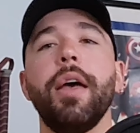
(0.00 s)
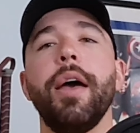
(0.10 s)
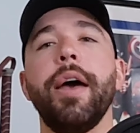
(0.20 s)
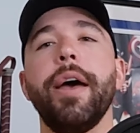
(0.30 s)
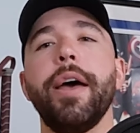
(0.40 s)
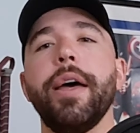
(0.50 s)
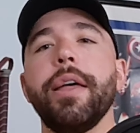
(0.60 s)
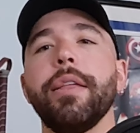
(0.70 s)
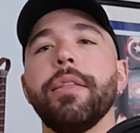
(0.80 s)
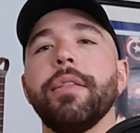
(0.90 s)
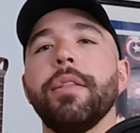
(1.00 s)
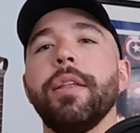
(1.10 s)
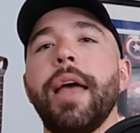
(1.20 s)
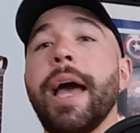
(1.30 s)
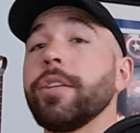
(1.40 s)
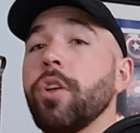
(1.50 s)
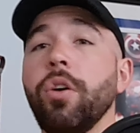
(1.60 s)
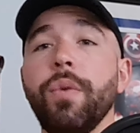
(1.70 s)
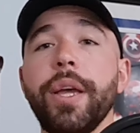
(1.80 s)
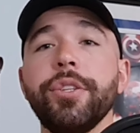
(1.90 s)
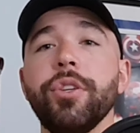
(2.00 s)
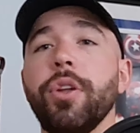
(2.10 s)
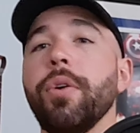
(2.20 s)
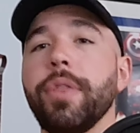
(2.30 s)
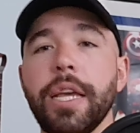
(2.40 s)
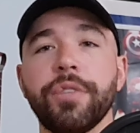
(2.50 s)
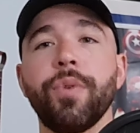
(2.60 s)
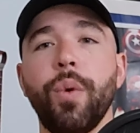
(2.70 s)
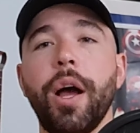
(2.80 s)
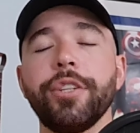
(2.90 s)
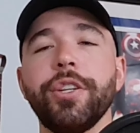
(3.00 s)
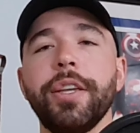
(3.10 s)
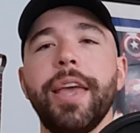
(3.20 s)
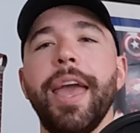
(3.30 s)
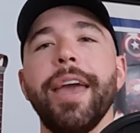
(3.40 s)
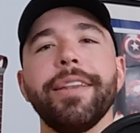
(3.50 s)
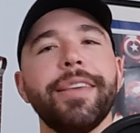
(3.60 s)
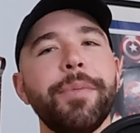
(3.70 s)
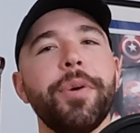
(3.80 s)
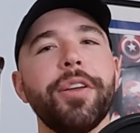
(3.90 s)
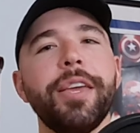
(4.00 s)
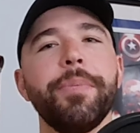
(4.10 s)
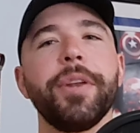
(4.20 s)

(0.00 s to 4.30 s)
Uh, as always, you know, thanks for watching and keep on keeping